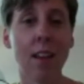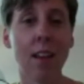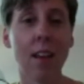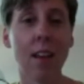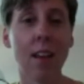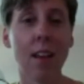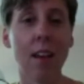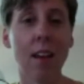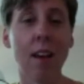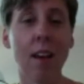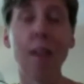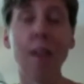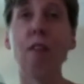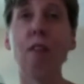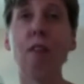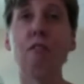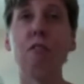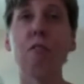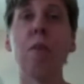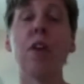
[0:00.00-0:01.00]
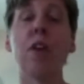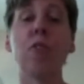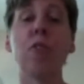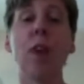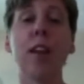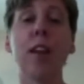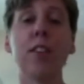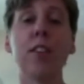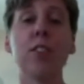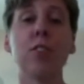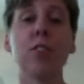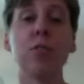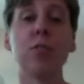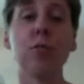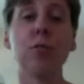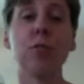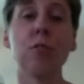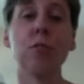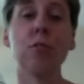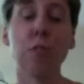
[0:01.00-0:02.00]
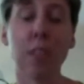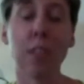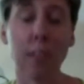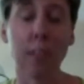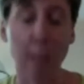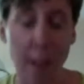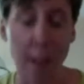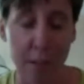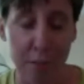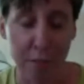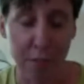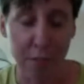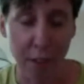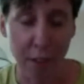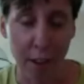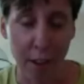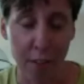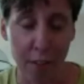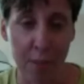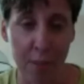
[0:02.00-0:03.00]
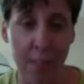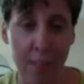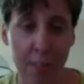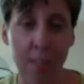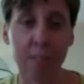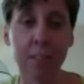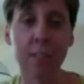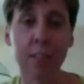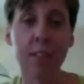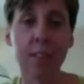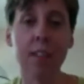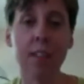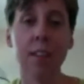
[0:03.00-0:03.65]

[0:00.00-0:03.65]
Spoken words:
I offer my gratitude for the life I have been given.